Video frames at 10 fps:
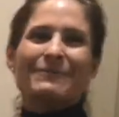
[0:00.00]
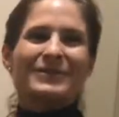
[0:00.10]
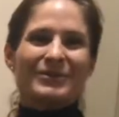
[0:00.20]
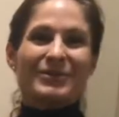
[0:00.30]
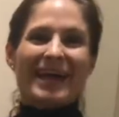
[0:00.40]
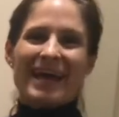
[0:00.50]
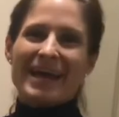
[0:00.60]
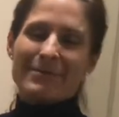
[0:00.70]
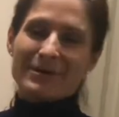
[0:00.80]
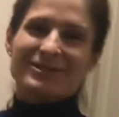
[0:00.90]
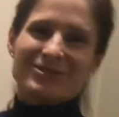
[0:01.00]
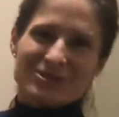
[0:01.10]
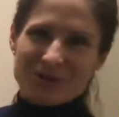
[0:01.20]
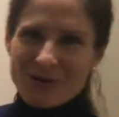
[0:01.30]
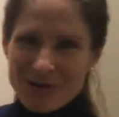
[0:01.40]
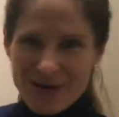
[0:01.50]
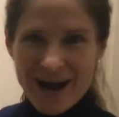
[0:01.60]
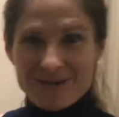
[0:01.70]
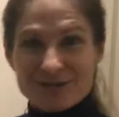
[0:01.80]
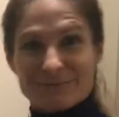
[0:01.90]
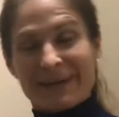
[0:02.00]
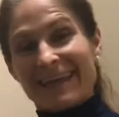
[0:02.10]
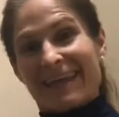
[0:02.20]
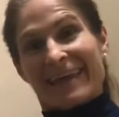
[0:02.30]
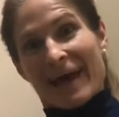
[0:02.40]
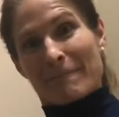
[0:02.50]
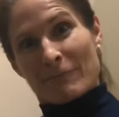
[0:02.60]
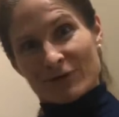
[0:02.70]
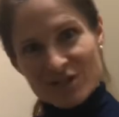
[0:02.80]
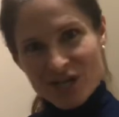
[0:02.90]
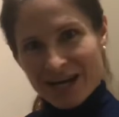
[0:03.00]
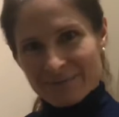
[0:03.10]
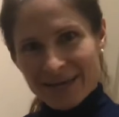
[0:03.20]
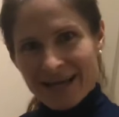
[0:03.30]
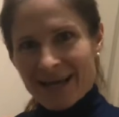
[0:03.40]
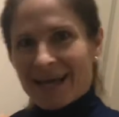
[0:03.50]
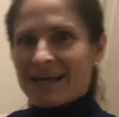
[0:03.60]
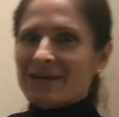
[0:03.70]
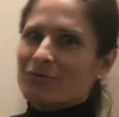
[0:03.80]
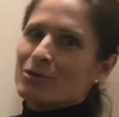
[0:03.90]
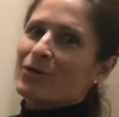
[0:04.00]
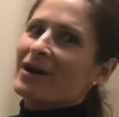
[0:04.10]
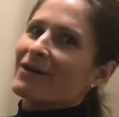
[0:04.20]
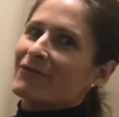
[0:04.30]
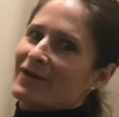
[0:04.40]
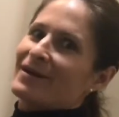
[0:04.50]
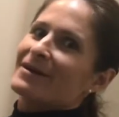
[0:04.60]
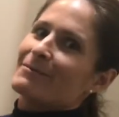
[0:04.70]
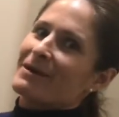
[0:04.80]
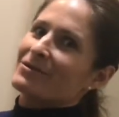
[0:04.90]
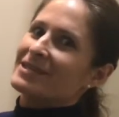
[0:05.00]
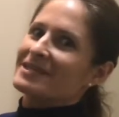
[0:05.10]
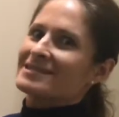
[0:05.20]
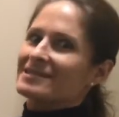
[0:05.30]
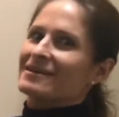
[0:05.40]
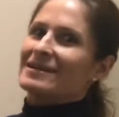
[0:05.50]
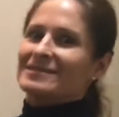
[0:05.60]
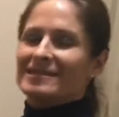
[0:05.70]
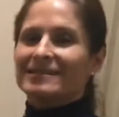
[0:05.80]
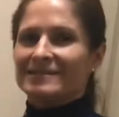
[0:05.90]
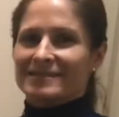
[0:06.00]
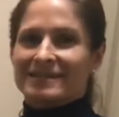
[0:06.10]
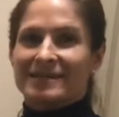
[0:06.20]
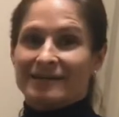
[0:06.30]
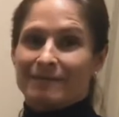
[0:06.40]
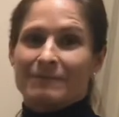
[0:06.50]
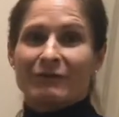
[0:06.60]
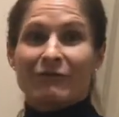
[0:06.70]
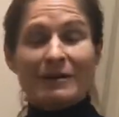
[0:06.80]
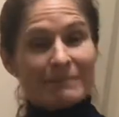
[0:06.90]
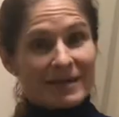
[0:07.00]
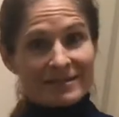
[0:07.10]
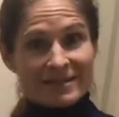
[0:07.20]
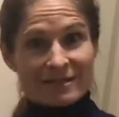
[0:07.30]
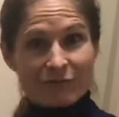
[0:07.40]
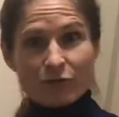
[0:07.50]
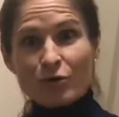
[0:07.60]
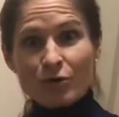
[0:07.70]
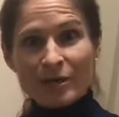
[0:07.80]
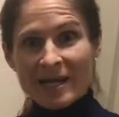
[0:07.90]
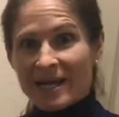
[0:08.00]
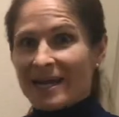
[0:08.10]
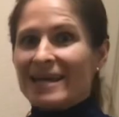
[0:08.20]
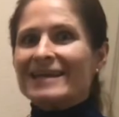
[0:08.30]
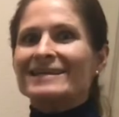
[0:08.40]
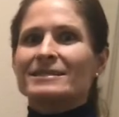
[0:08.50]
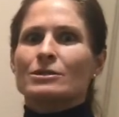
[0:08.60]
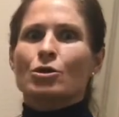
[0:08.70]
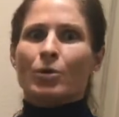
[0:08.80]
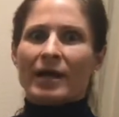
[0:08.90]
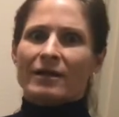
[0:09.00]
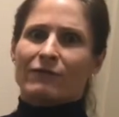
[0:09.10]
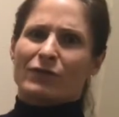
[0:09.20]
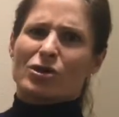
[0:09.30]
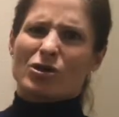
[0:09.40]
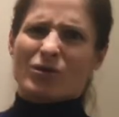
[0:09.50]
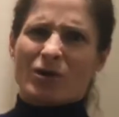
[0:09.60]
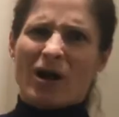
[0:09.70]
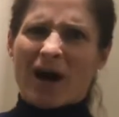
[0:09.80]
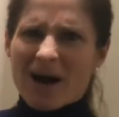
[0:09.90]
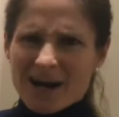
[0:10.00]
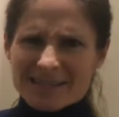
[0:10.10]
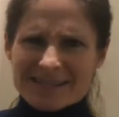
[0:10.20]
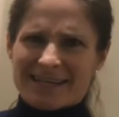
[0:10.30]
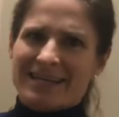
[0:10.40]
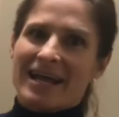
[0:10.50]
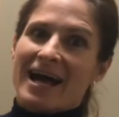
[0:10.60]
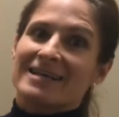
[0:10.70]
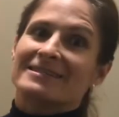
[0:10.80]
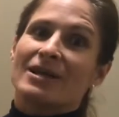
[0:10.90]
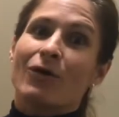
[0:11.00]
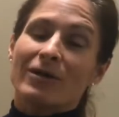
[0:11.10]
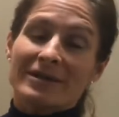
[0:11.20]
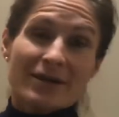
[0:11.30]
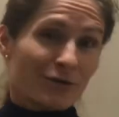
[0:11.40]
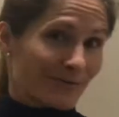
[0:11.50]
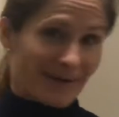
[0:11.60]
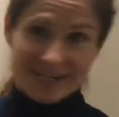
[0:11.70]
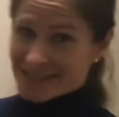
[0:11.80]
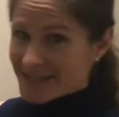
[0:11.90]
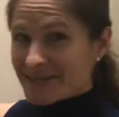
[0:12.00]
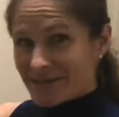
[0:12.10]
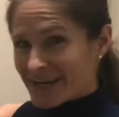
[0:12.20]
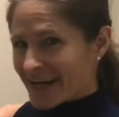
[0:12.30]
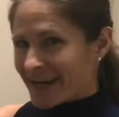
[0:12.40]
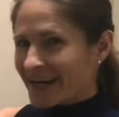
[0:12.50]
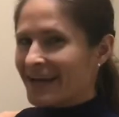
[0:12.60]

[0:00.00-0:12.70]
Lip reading: Today I'm going to show you how to make kombucha. If you have heard about this excellent fermented food, it's great for your gut. It has all the good bacteria.